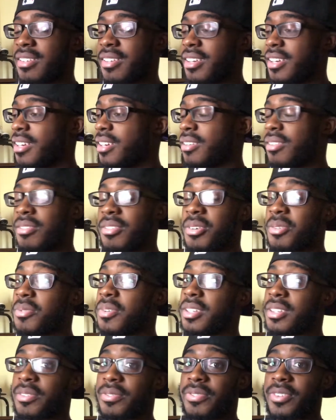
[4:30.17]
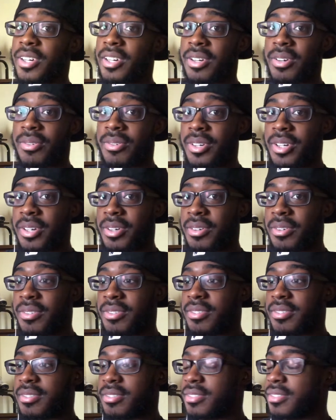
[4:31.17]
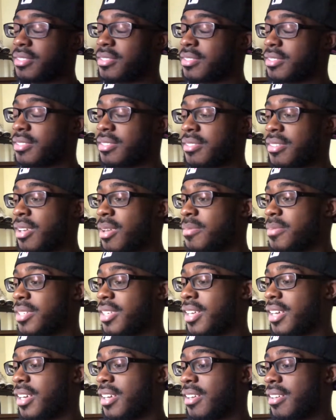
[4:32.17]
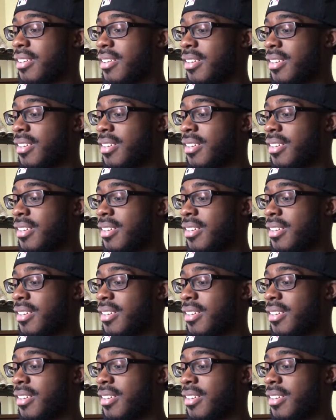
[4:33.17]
I don't know what the fuck going on. You know what I'm saying?